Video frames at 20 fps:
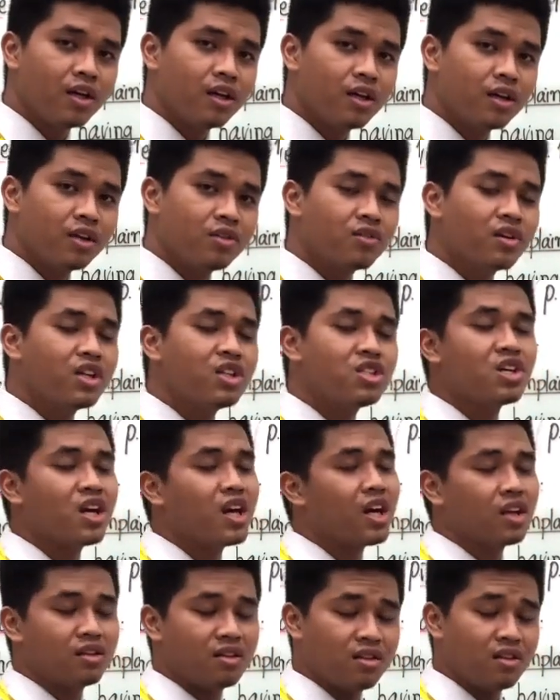You can
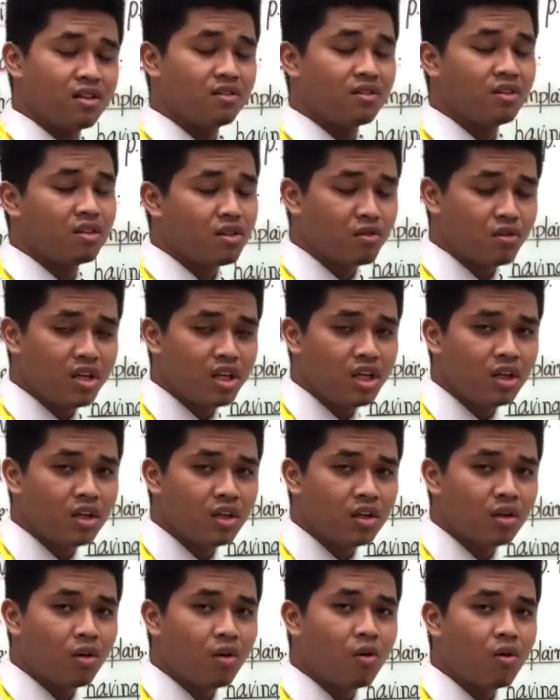check the dictionary,
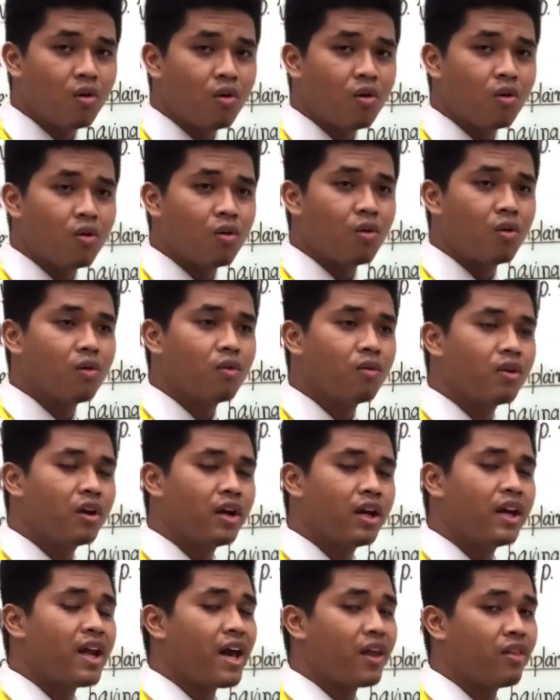or
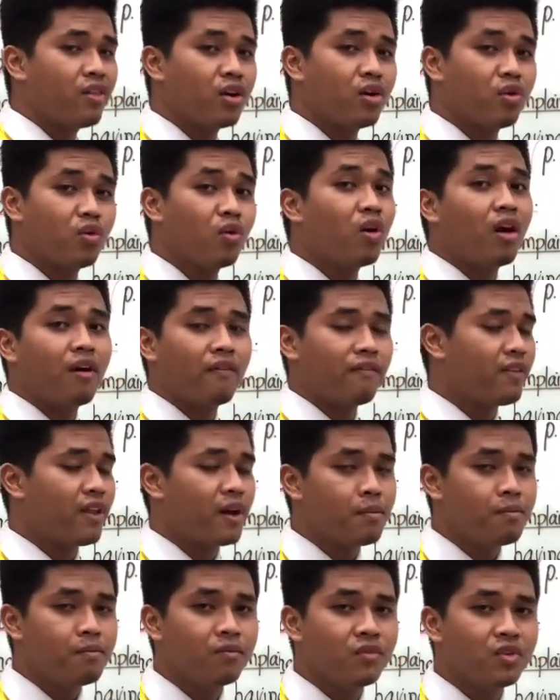another rule of
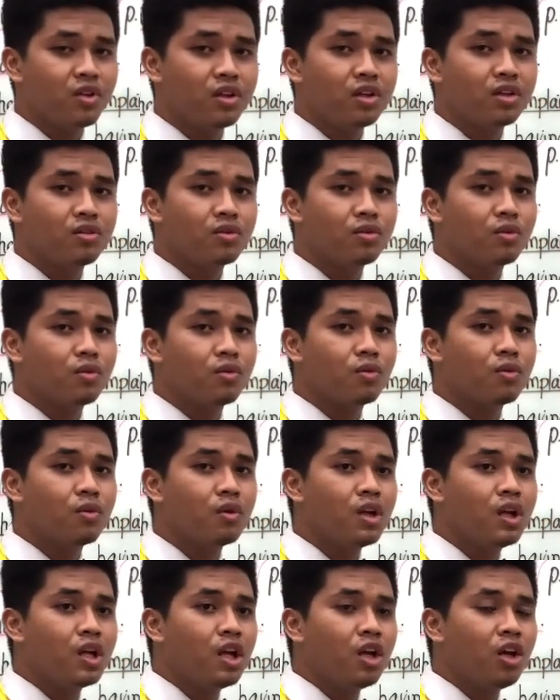thumb, you need to
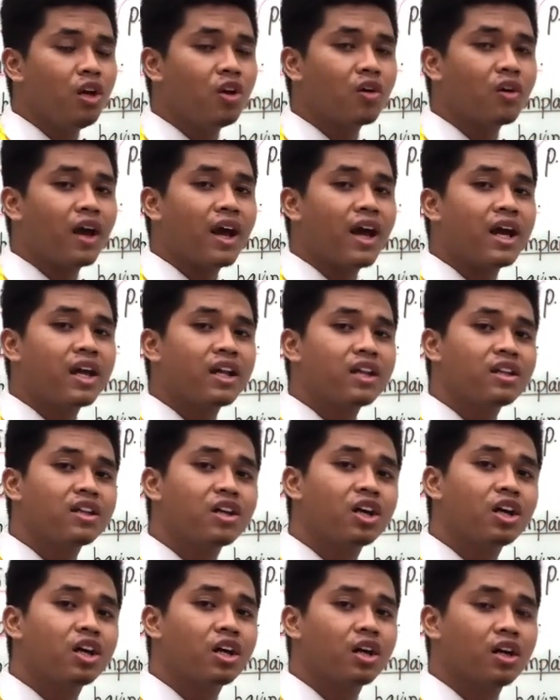look at
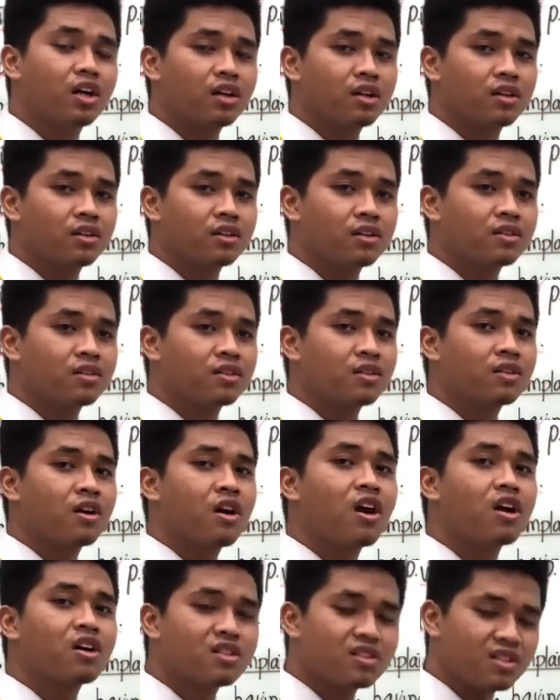the
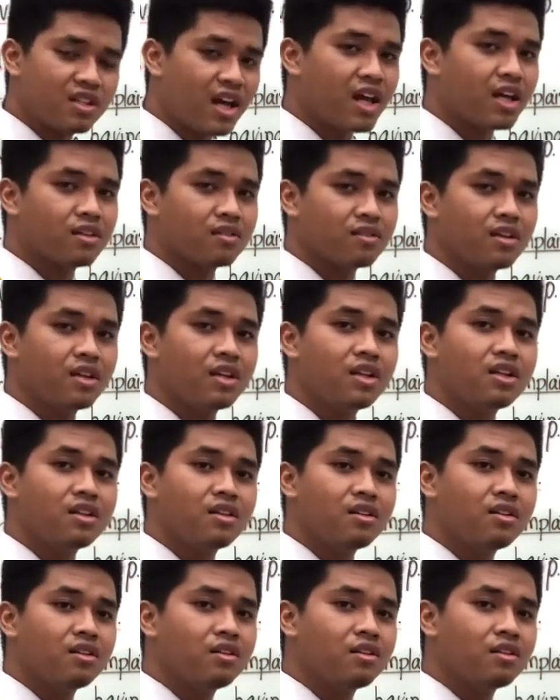context
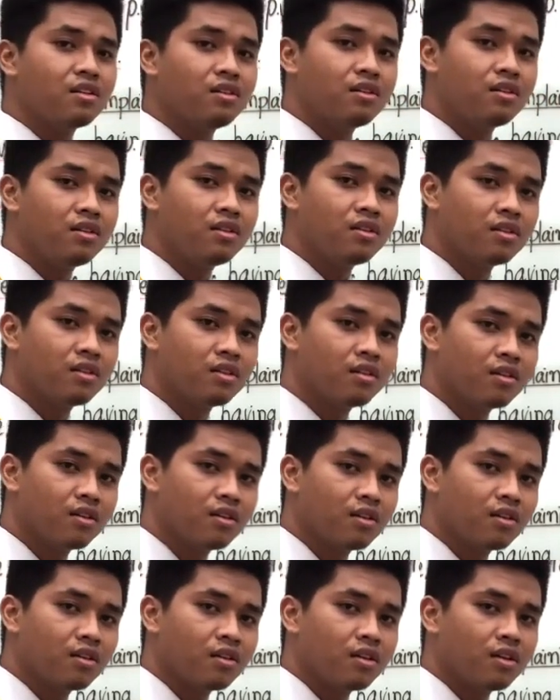in
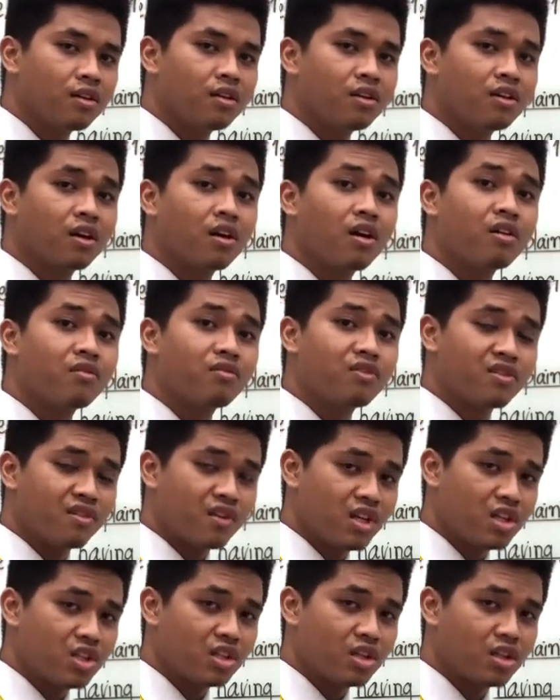the
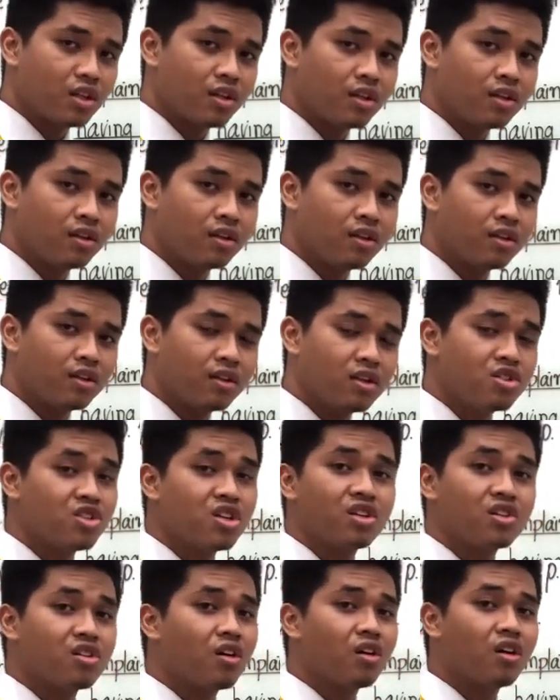conversation, the
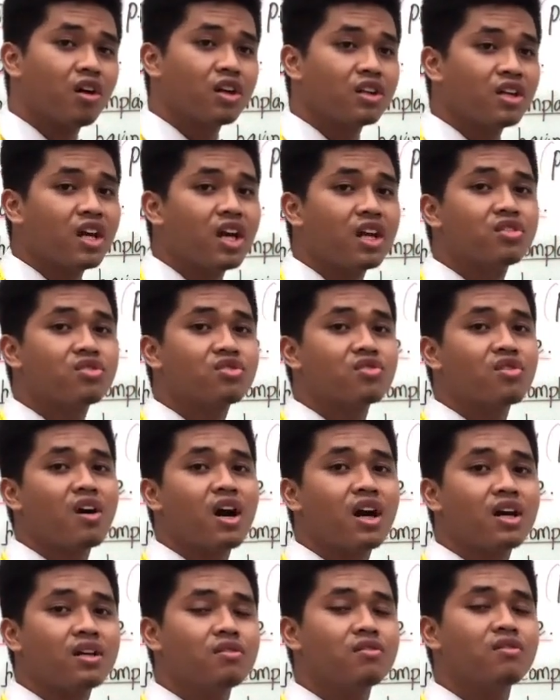general context, and
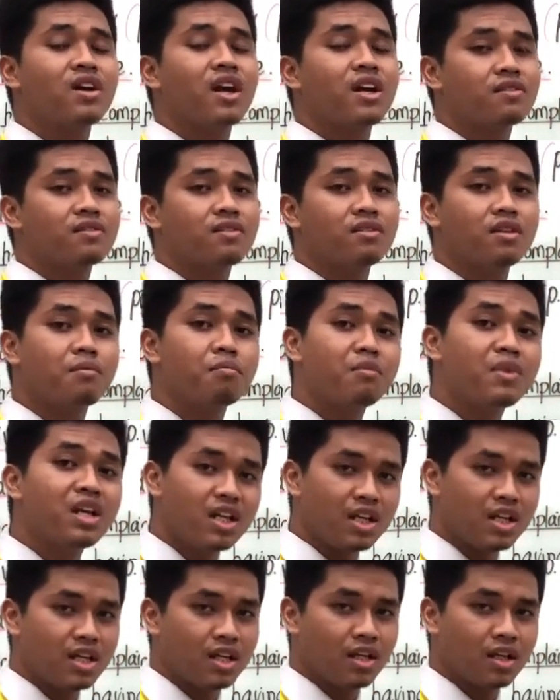try to guess the
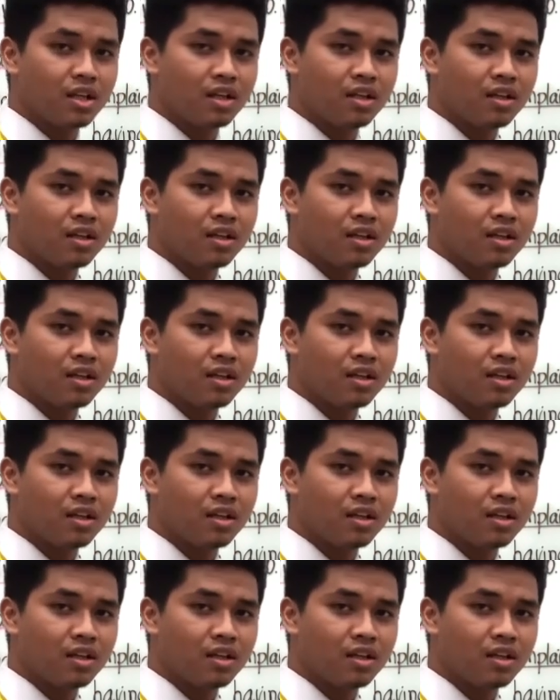meaning.